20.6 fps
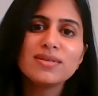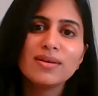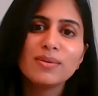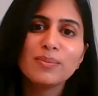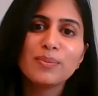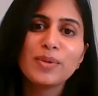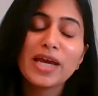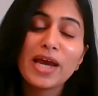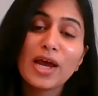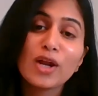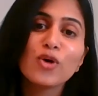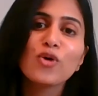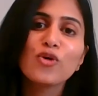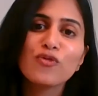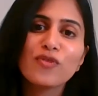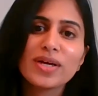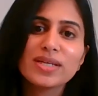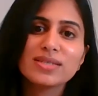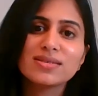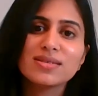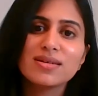say being an
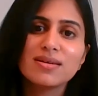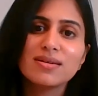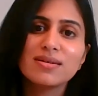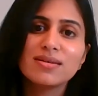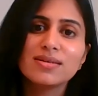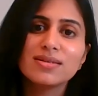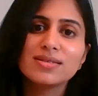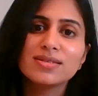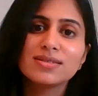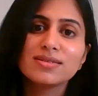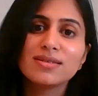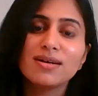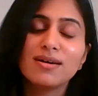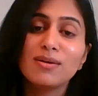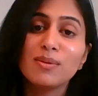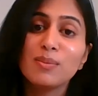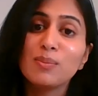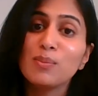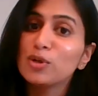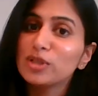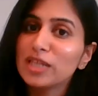OFXer is
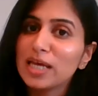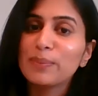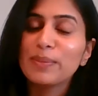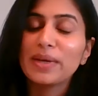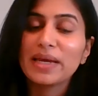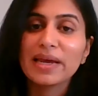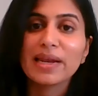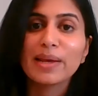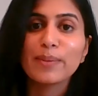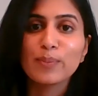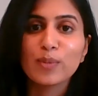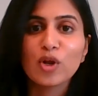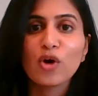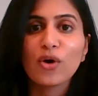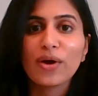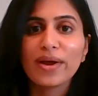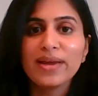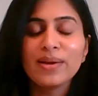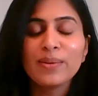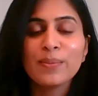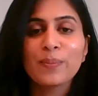more than being an
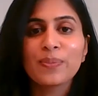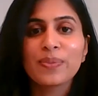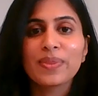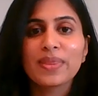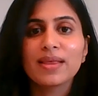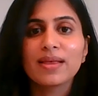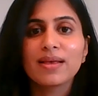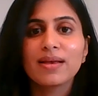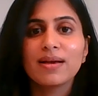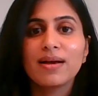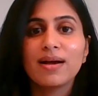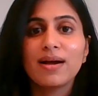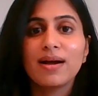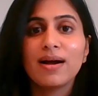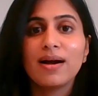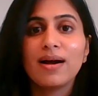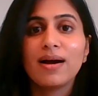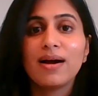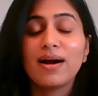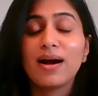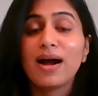employee.
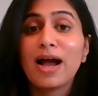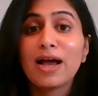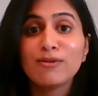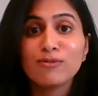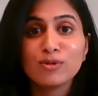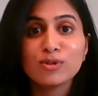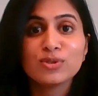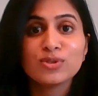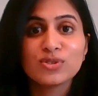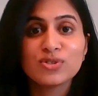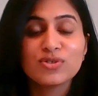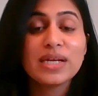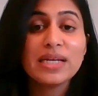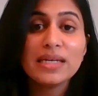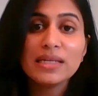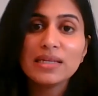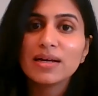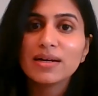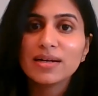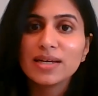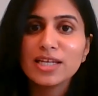I was
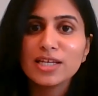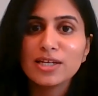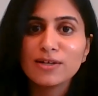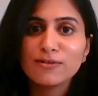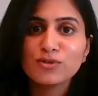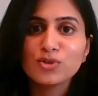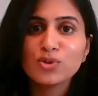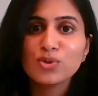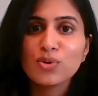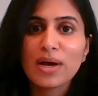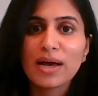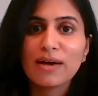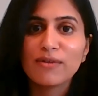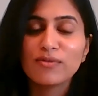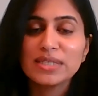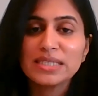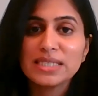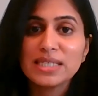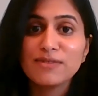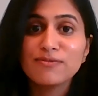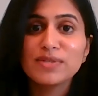really lucky enough to have
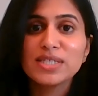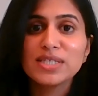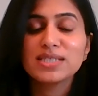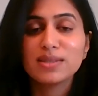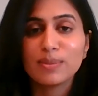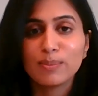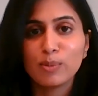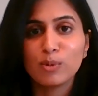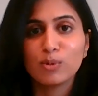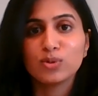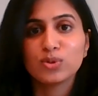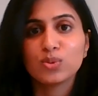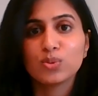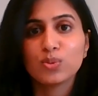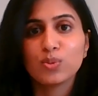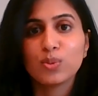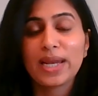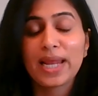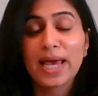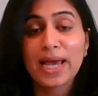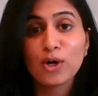received the support
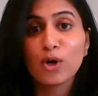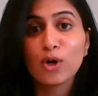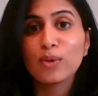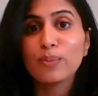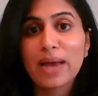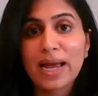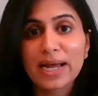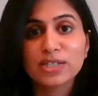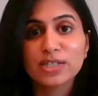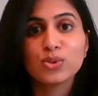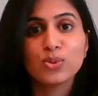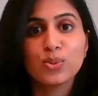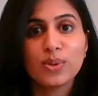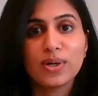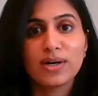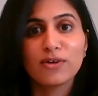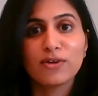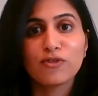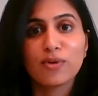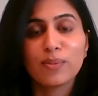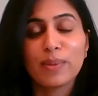when I got back to
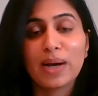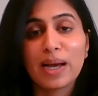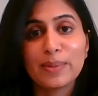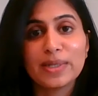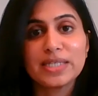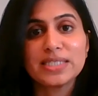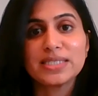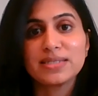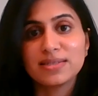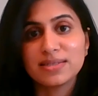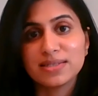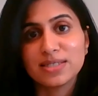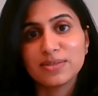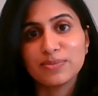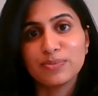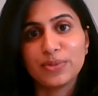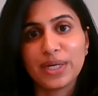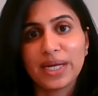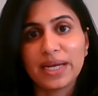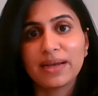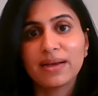work from my maternity
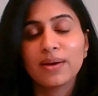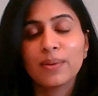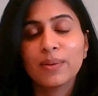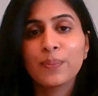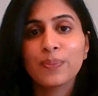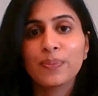break.